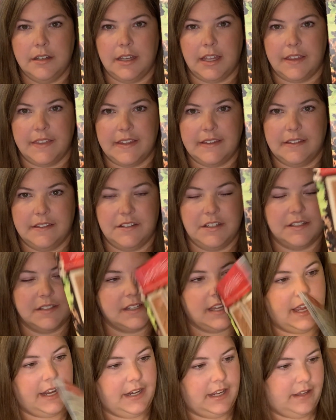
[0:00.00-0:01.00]
And this is just
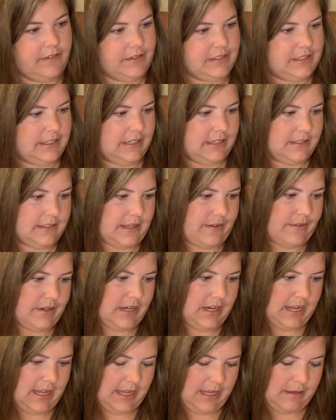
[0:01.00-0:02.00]
kind of, let's see, does it have a
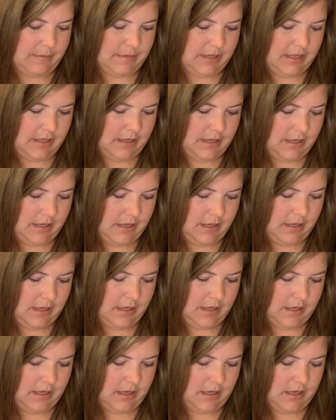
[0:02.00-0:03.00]
name?
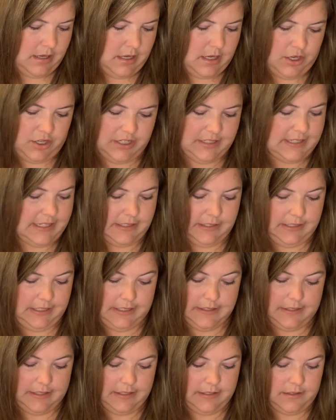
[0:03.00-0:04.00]
Just says
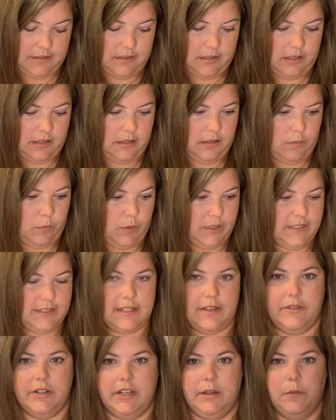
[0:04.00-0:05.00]
Seasons,
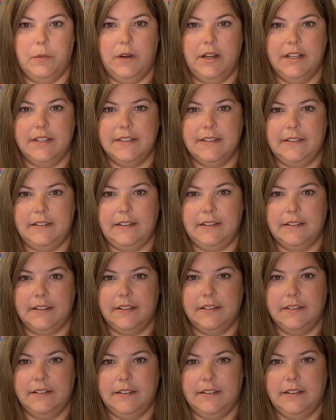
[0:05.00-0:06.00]
171
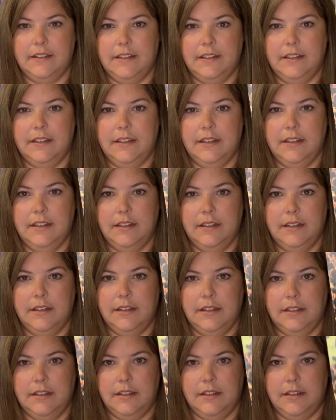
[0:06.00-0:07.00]
Seasons.
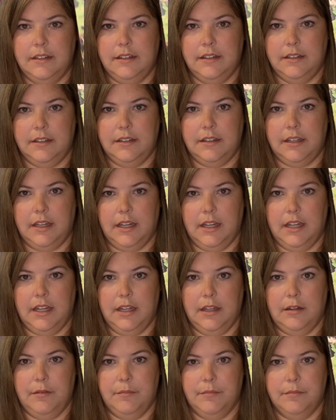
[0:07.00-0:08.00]

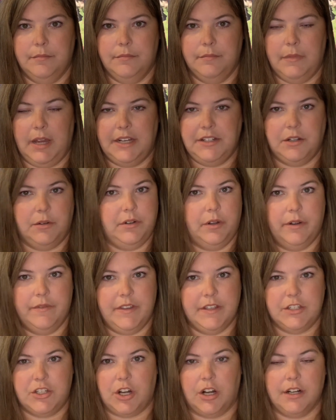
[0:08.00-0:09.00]
I don't know if
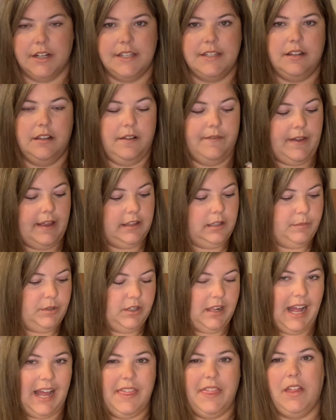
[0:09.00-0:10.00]
this chart is still
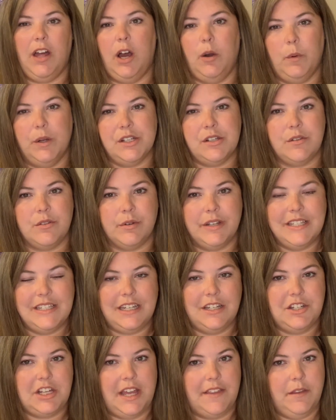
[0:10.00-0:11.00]
available. I thought 123
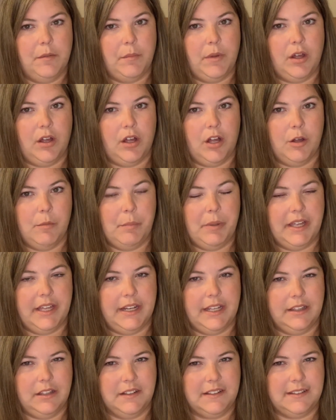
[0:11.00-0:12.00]
Stitch had them all,
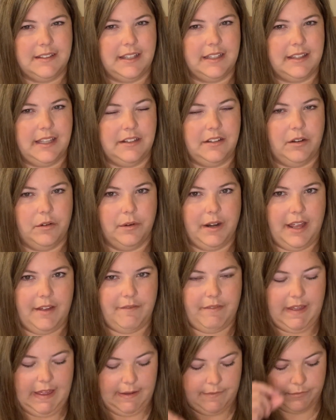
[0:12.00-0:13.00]
but it looks like they don't
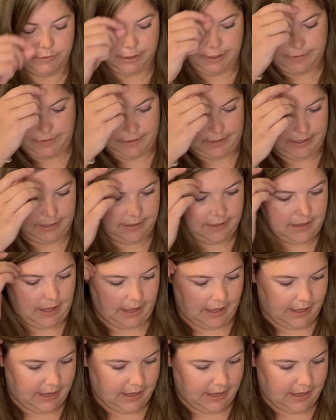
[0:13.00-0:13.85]
have everything.